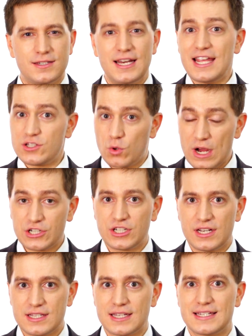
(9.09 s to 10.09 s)
Today's
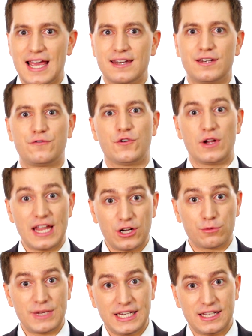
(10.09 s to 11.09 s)
question is intended for
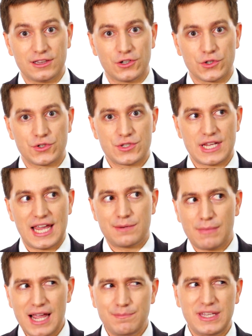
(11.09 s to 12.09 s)
intermediate learners
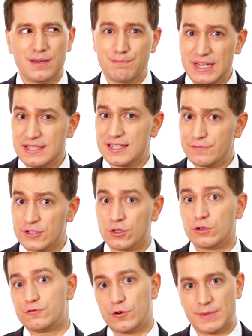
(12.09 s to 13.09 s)
and might be a bit
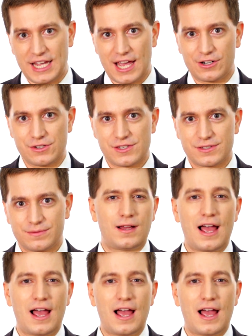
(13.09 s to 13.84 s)
difficult for beginners.